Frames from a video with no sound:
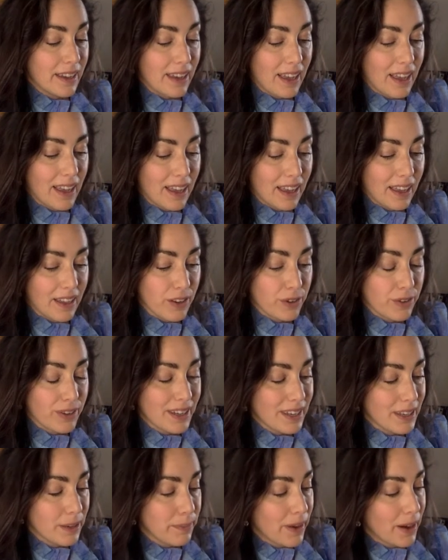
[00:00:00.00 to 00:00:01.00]
a
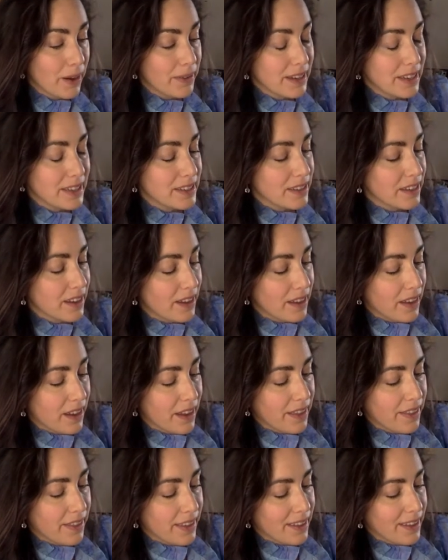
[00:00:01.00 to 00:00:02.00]
Greek poet, I
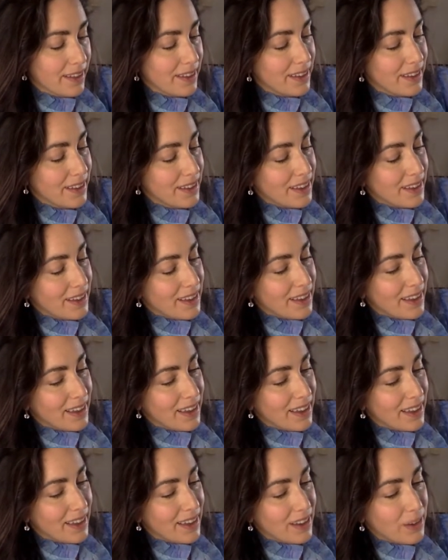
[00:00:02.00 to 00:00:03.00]
think.
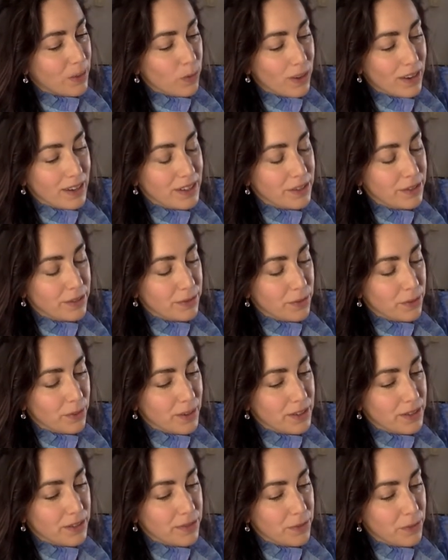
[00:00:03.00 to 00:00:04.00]

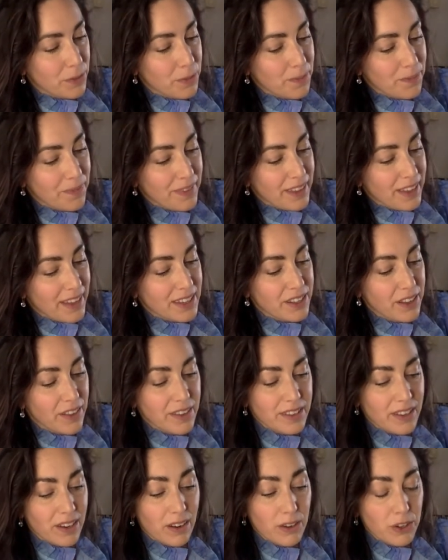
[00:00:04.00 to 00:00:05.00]
Wonderful. So
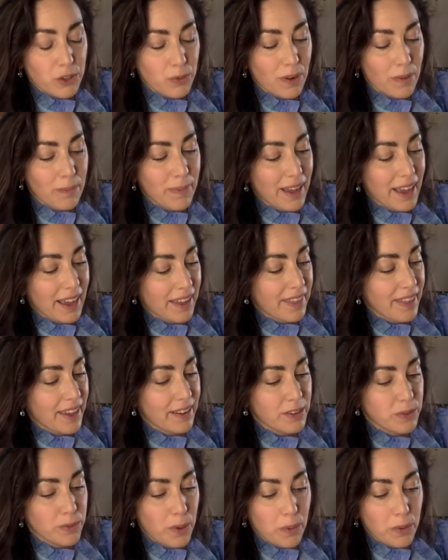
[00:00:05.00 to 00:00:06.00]
there's a lot to unpack there as well,